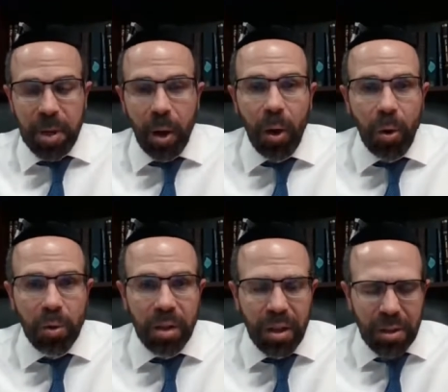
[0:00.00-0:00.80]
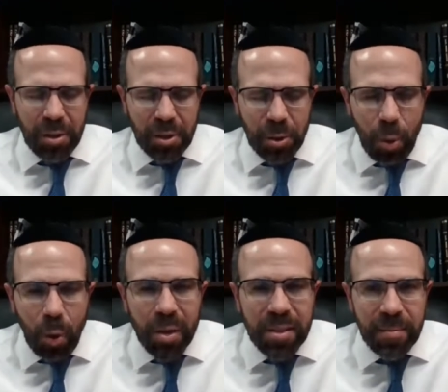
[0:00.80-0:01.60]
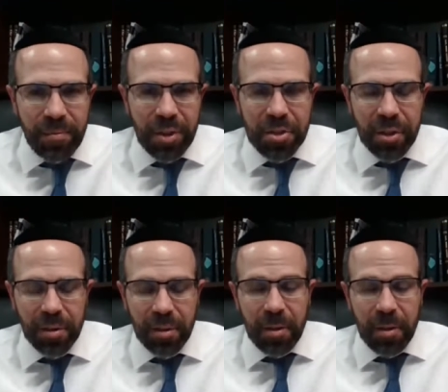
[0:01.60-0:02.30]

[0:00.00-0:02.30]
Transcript: behold such an awesome vision.